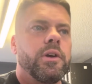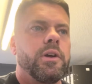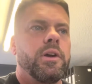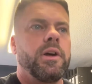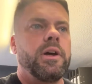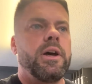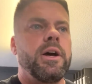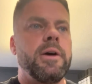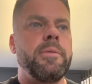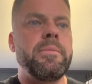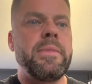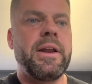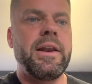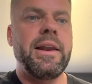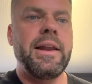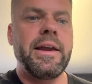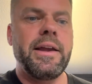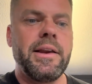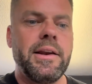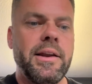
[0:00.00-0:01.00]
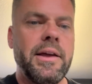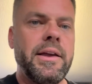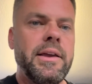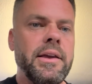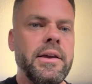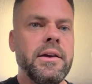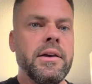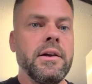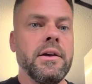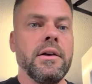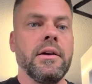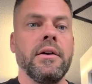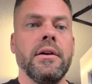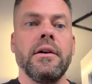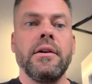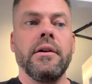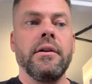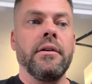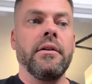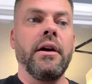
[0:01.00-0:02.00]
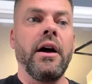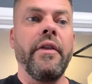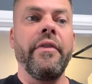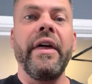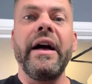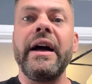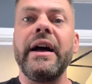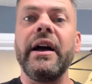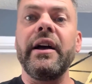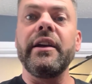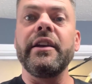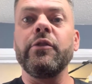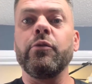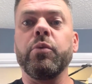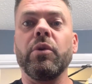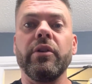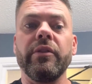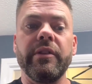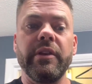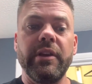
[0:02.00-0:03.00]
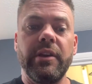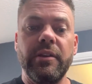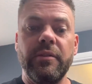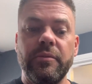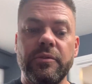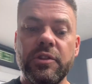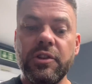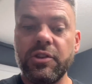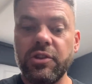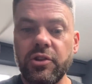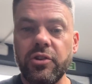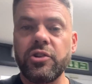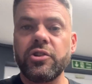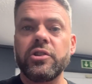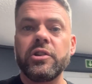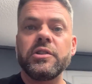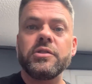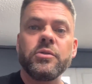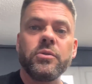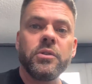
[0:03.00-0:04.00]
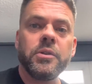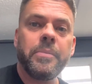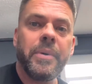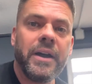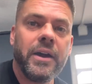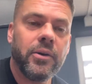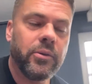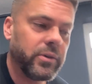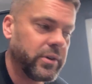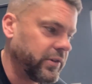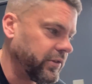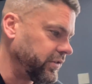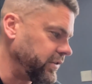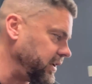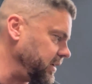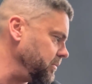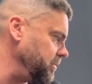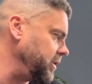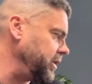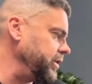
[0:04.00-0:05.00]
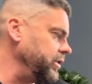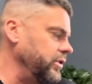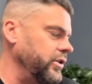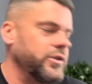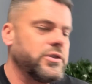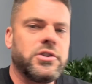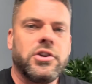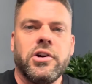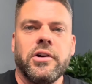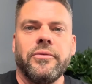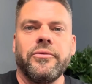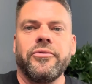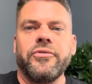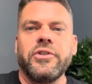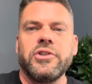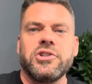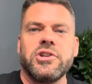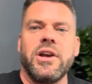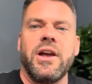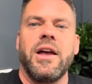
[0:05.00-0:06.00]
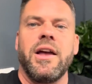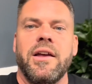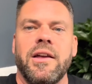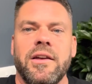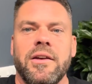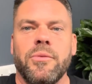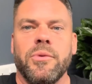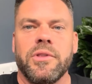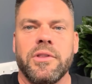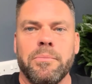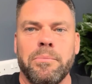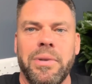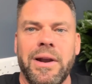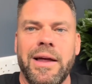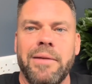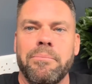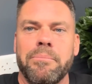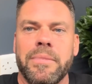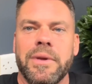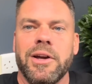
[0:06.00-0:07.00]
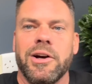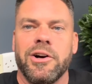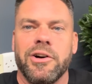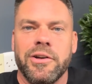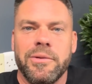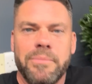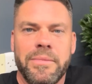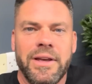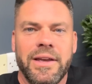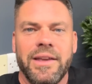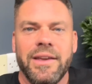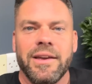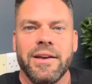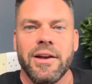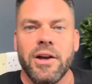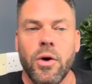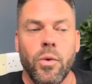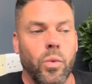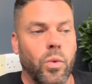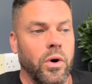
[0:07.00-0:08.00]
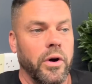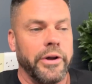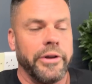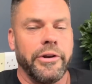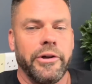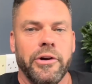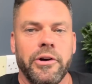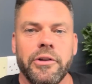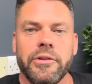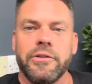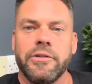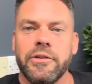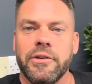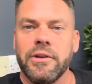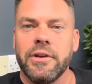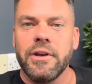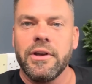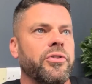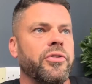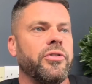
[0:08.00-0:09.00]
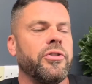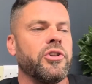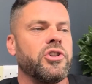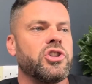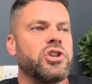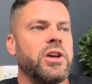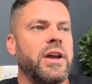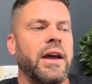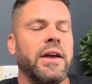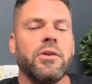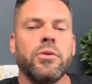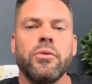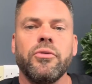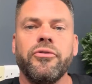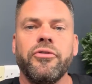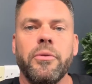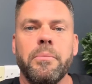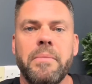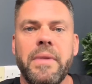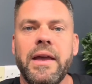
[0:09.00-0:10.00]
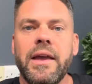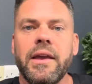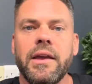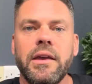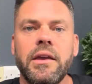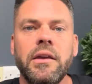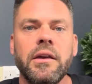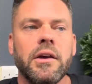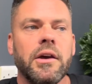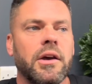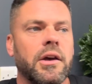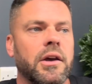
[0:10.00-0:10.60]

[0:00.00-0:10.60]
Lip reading: lately. And that is what the discussion is all about. Sit in my nice comfy chair here with the plant behind me. Why not? The channel for me